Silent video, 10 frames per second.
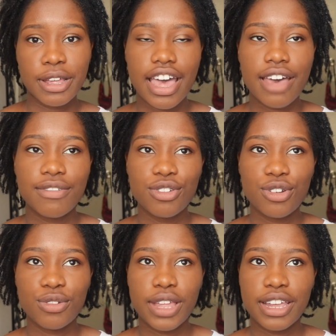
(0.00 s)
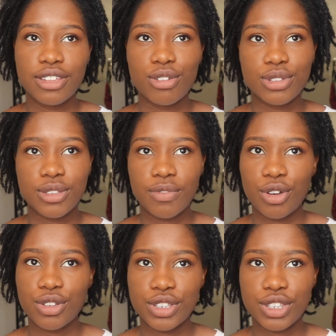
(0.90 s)
After like those
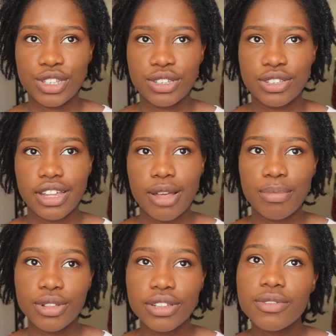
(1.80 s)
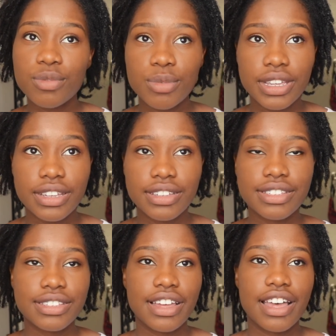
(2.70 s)
first couple of
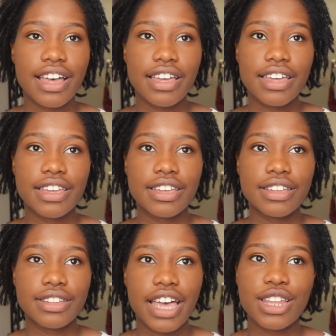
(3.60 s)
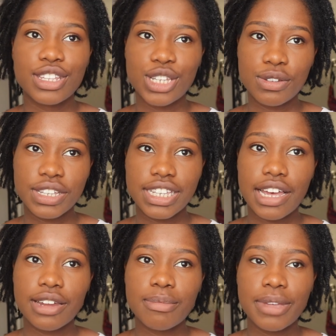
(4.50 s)
weeks, I kind of toned it
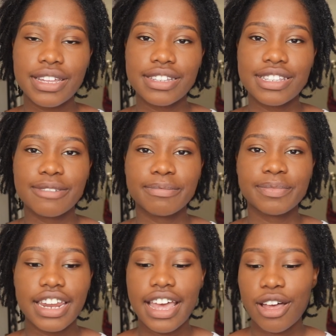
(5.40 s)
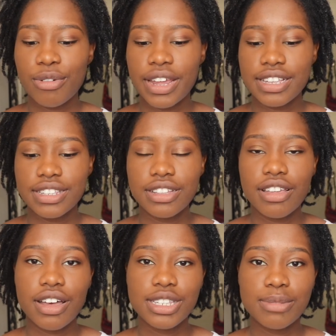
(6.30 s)
down a bit. Now when I see
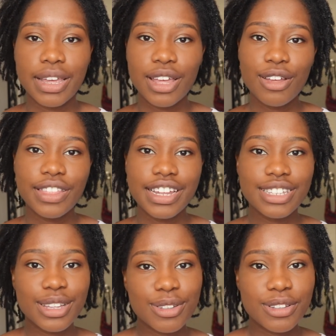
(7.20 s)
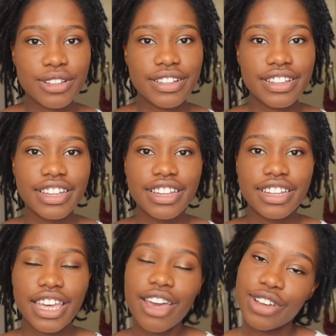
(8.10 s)
locks, I'm like, oh, that's cool,
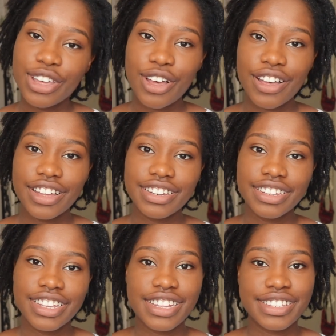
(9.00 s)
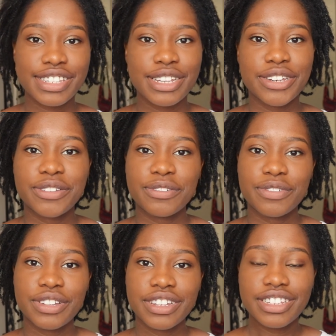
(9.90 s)
carry on, instead of
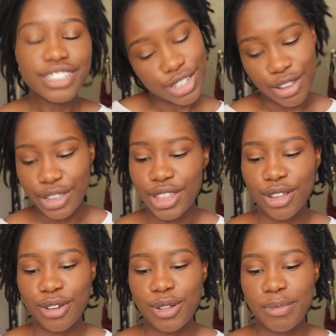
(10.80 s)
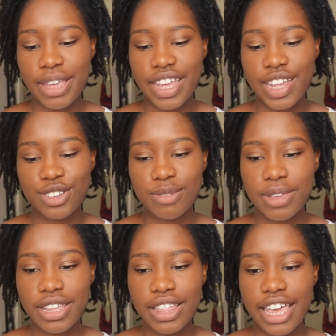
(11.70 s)
stalking their whole page and
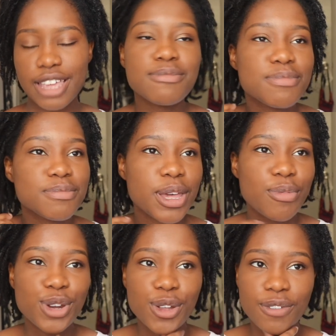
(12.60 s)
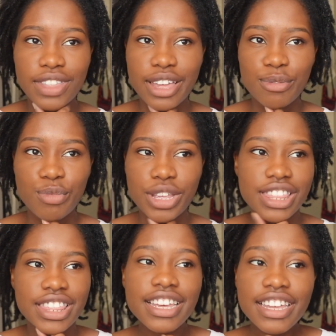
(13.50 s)
being like, I wonder if that
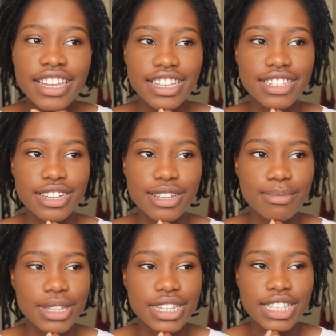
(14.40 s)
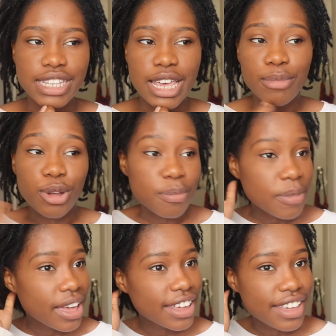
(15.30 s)
width is gonna be the same on
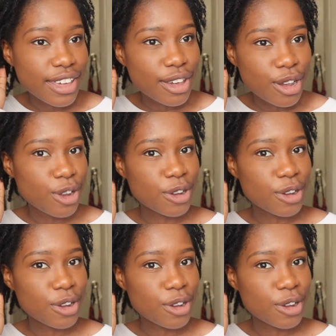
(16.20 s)
my hair.